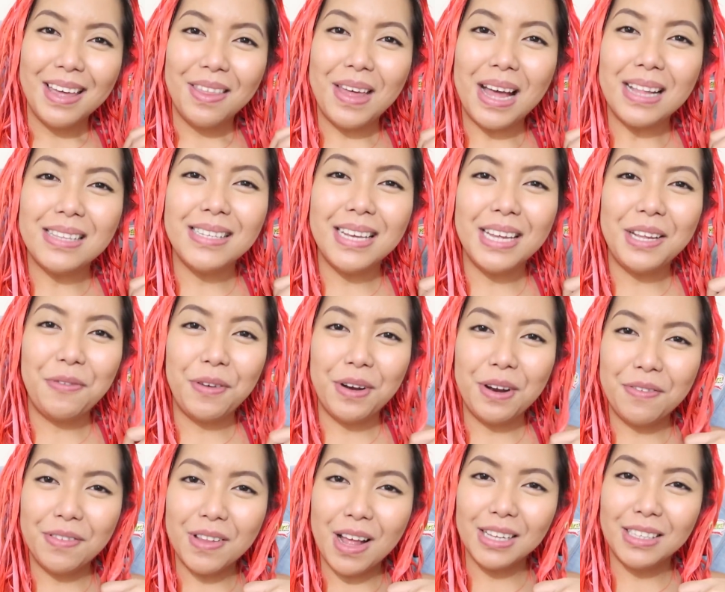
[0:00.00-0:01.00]
That's it for
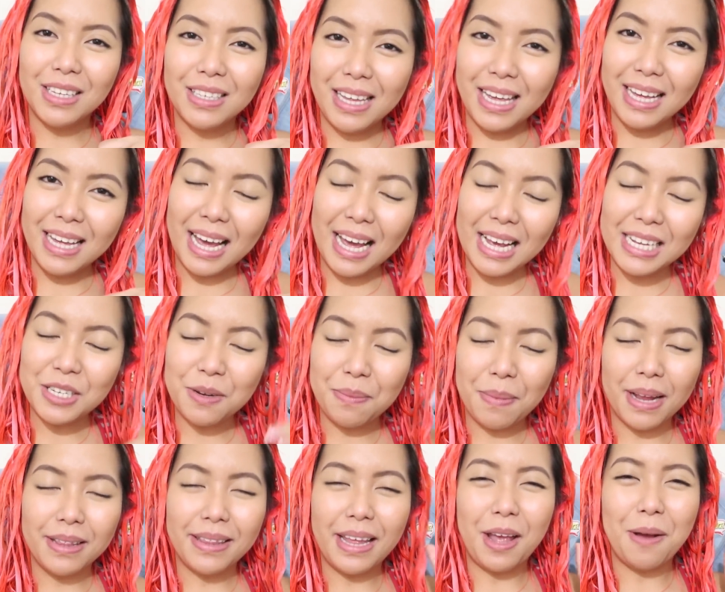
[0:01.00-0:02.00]
the vlog today, guys. So,
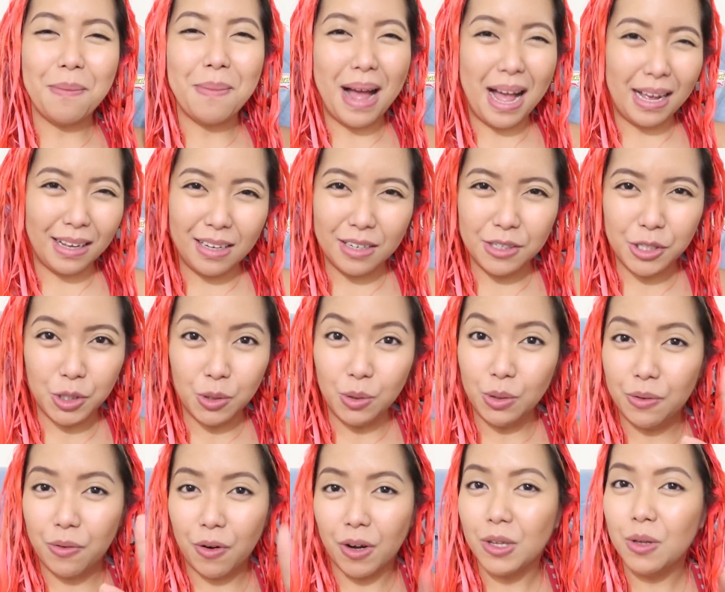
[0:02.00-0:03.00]
meron tayong maagang
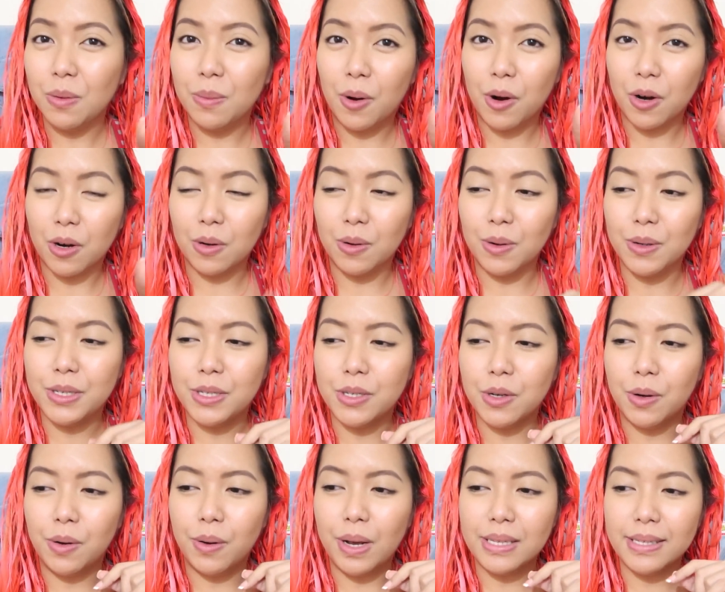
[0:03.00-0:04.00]
shoot for tomorrow.
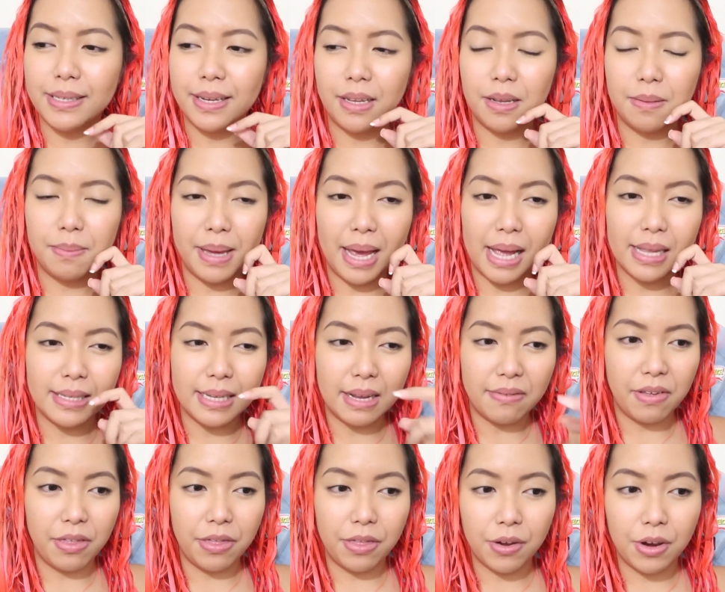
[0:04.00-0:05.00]
So, it's gonna be at
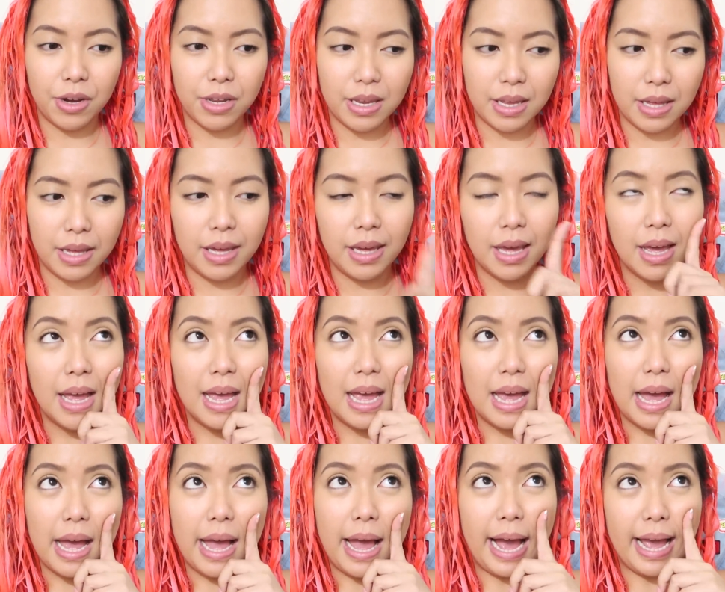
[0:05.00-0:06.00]
seven thirty.
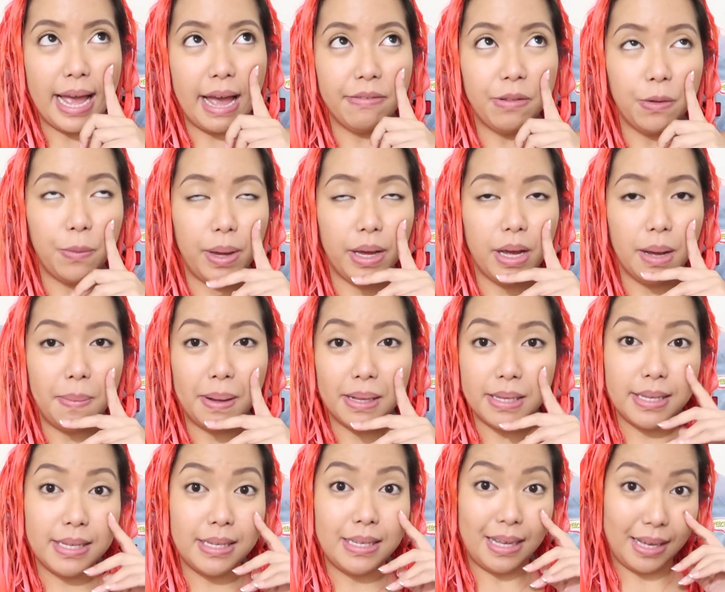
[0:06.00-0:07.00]
I have to wake up
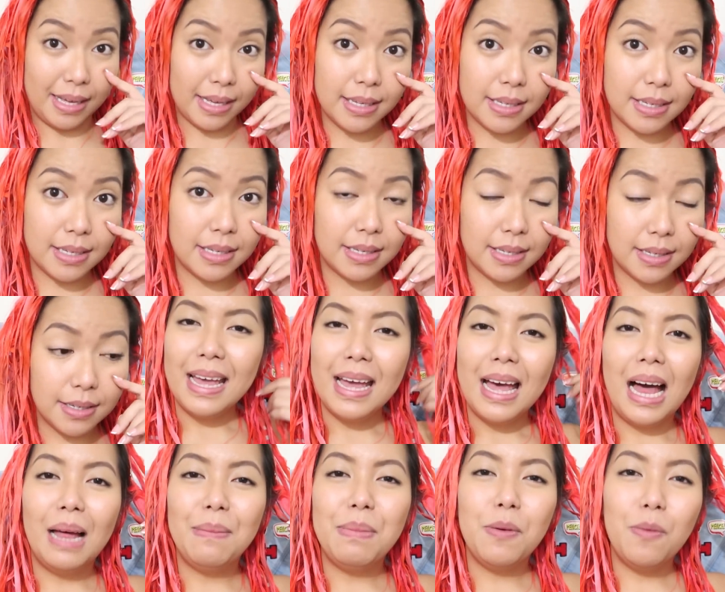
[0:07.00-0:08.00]
at six.
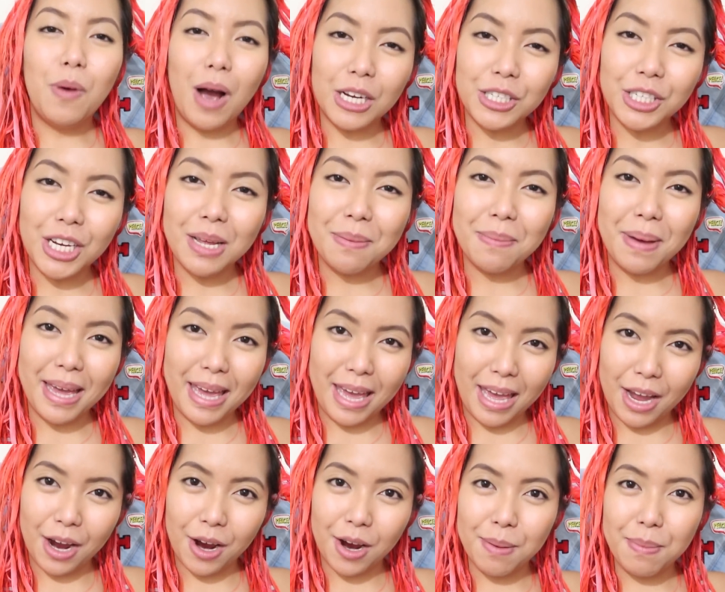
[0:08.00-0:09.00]
I'll be washing my
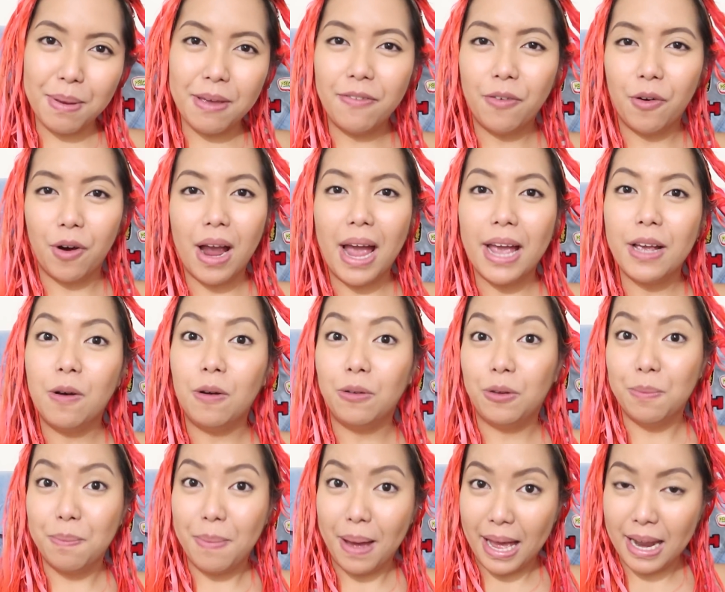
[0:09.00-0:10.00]
hair before I go
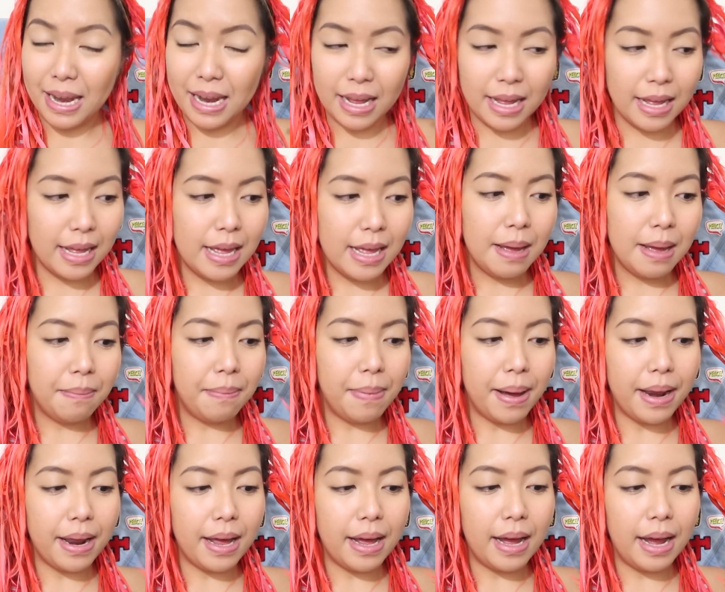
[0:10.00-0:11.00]
to bed.
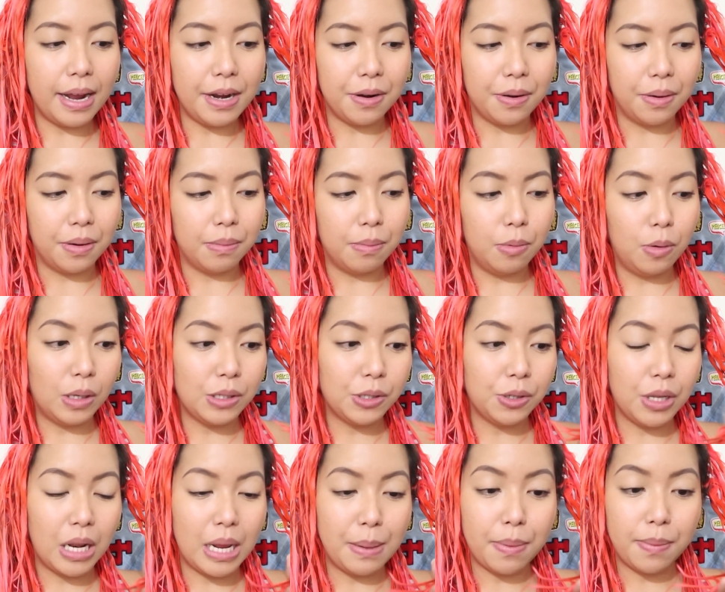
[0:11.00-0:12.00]
Para, ano, bukas
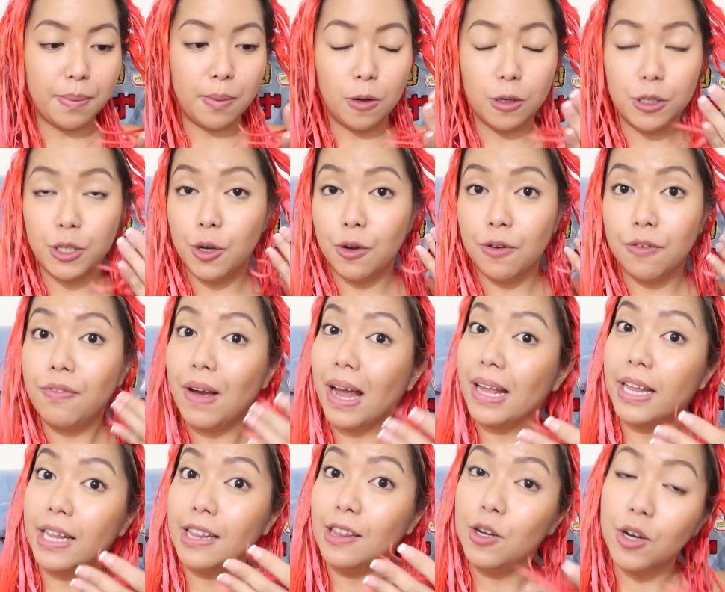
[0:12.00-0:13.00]
ko na ipopost yung
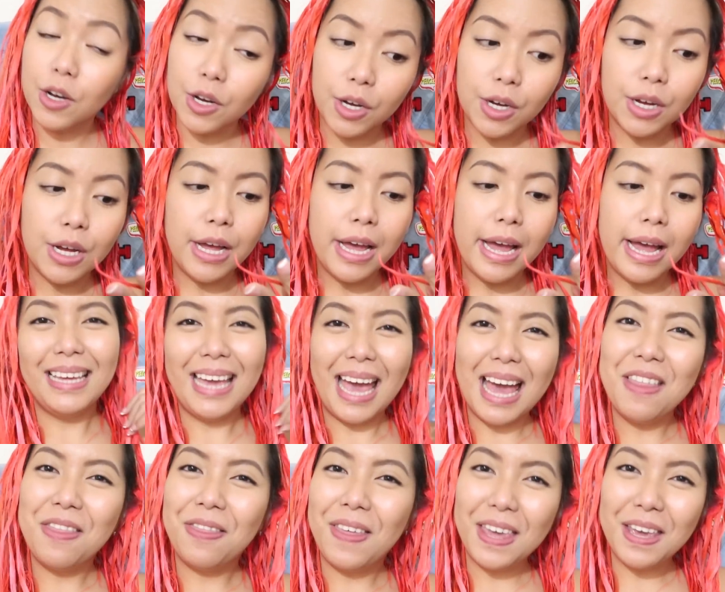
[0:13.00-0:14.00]
final look.
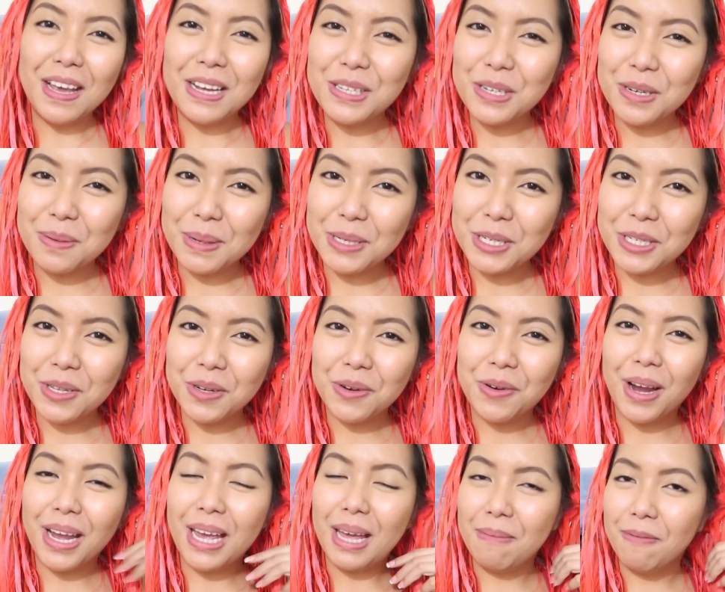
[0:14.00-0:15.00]
Again, thank you so much to
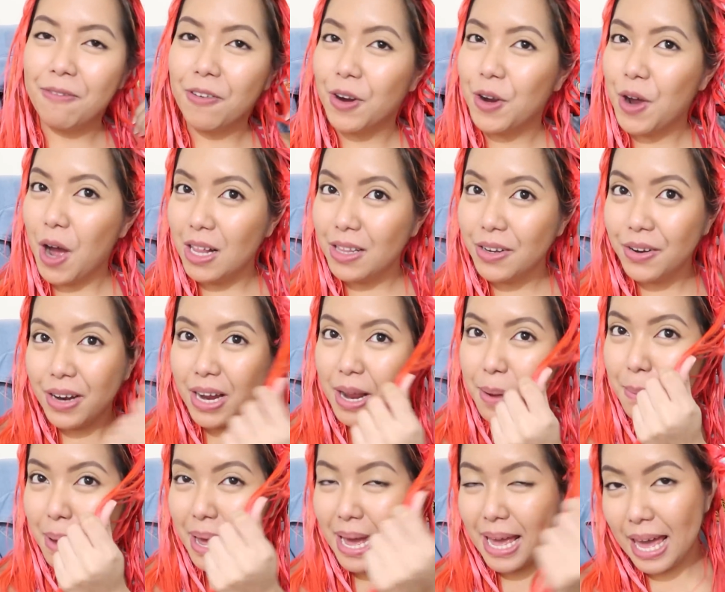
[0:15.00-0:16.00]
Graham for
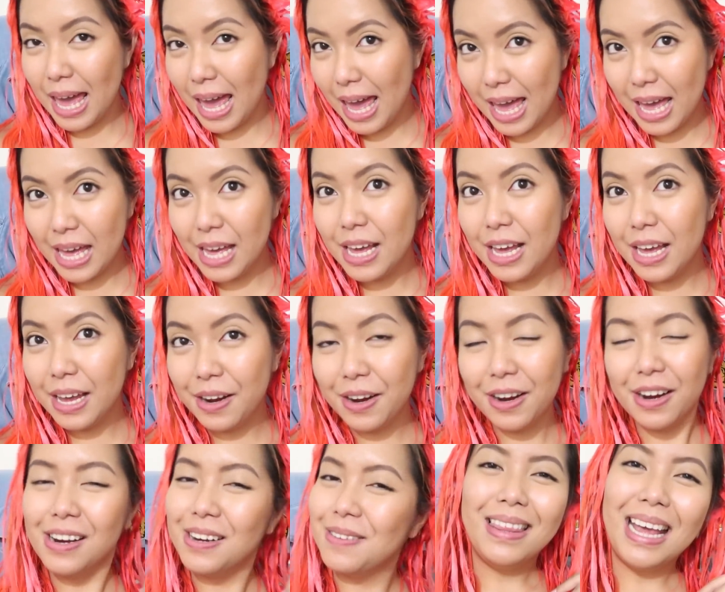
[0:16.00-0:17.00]
coloring my
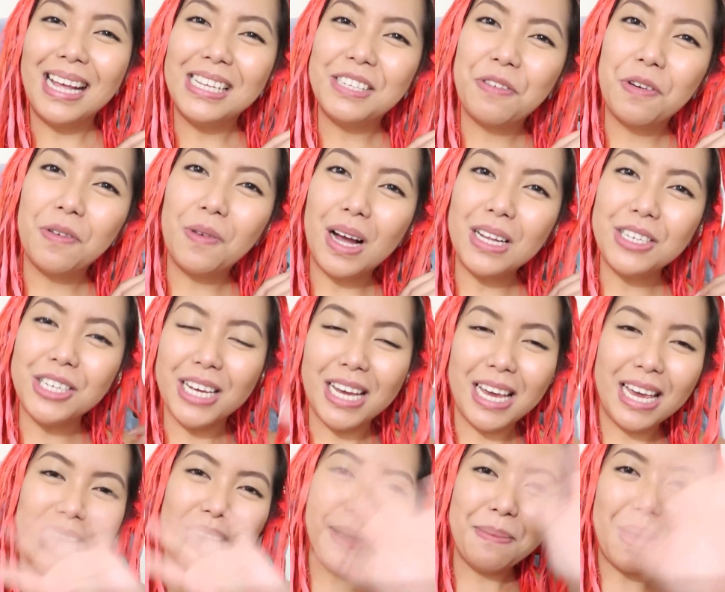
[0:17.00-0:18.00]
hair. Thanks for
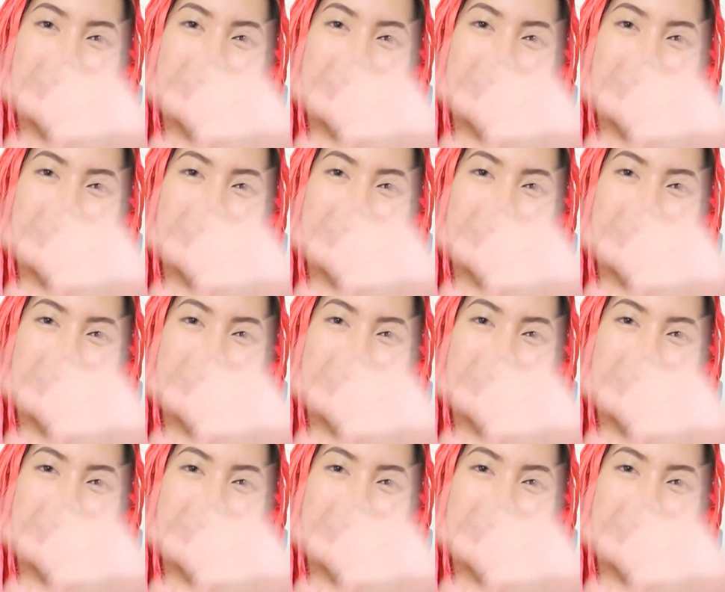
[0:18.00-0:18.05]
watching.